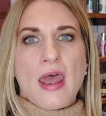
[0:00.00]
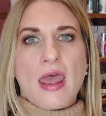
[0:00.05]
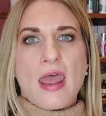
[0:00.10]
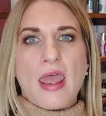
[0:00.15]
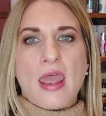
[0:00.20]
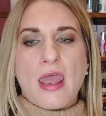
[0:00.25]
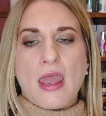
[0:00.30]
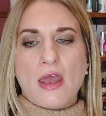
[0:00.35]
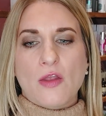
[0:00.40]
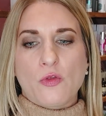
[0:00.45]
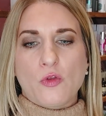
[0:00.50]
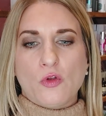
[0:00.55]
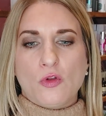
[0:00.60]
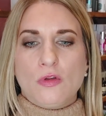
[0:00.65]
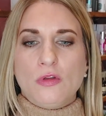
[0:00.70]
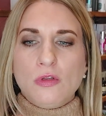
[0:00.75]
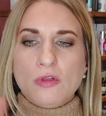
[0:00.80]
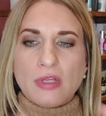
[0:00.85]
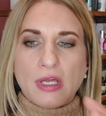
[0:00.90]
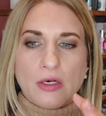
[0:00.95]
and the
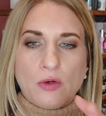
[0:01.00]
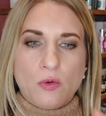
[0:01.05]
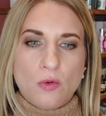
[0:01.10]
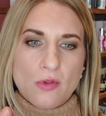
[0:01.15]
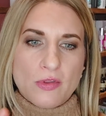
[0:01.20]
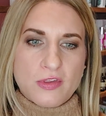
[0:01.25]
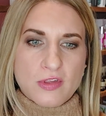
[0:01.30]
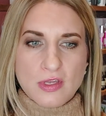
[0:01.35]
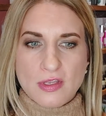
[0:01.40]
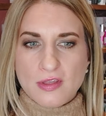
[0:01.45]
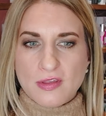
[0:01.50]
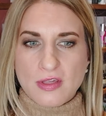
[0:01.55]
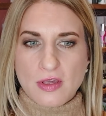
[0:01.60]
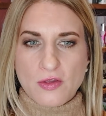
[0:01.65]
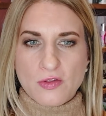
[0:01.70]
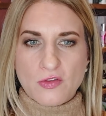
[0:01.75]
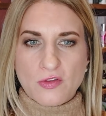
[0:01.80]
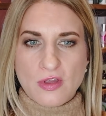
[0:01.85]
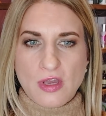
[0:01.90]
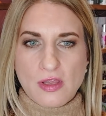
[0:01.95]
glue that holds skin
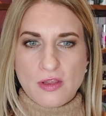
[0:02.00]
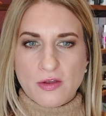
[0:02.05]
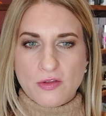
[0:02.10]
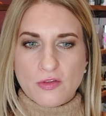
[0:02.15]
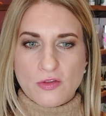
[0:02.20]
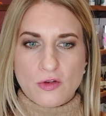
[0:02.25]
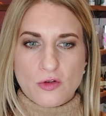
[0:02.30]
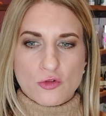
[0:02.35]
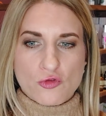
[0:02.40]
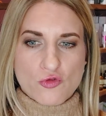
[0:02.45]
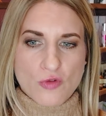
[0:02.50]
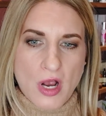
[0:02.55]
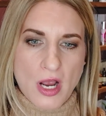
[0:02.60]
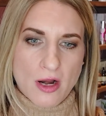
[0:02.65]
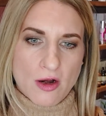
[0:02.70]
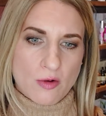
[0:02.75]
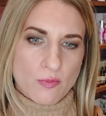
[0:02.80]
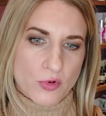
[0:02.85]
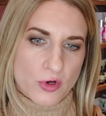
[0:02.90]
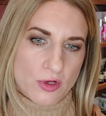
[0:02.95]
cells together gets a little
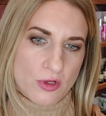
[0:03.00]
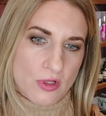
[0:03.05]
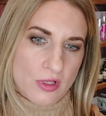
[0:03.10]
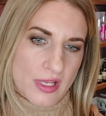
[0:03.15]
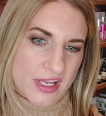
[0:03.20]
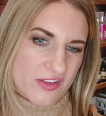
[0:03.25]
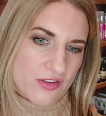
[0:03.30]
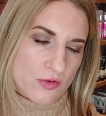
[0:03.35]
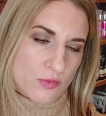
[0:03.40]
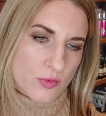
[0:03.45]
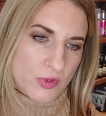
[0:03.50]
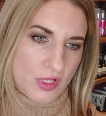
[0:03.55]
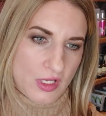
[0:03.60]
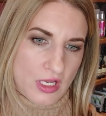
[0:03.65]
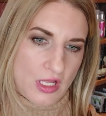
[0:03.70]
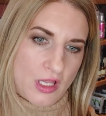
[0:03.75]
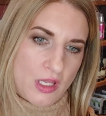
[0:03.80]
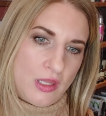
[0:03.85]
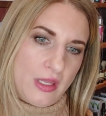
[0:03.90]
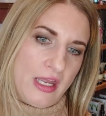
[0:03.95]
drier and brittle and likes to really
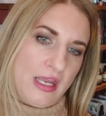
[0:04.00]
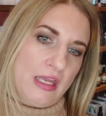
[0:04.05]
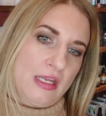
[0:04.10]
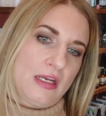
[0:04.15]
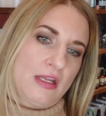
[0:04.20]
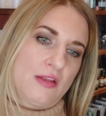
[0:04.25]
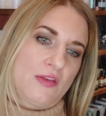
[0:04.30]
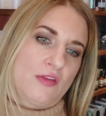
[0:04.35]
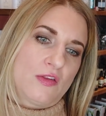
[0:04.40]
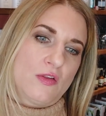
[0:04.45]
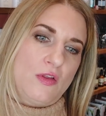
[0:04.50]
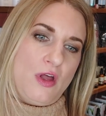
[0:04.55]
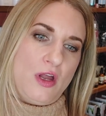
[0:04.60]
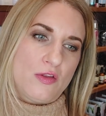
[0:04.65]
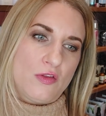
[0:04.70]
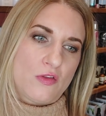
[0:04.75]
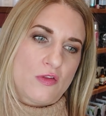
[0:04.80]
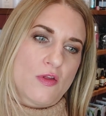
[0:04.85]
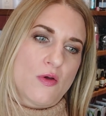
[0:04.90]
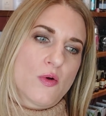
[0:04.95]
cling, and it's a lot
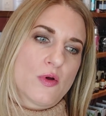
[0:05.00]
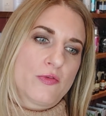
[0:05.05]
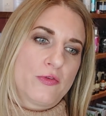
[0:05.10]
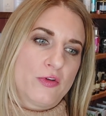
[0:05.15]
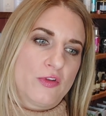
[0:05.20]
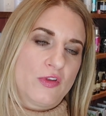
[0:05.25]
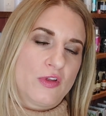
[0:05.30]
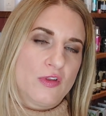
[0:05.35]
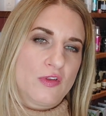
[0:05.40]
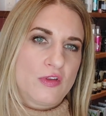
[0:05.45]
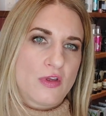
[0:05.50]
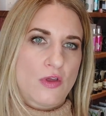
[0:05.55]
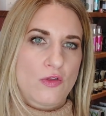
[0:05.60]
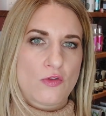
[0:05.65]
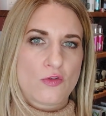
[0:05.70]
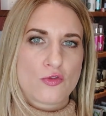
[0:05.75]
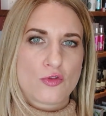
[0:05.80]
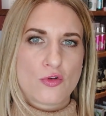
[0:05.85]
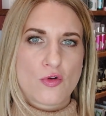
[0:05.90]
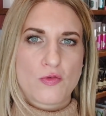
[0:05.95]
slower for skin cells
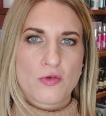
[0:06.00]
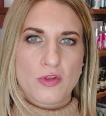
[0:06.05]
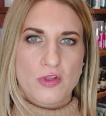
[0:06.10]
to turn over.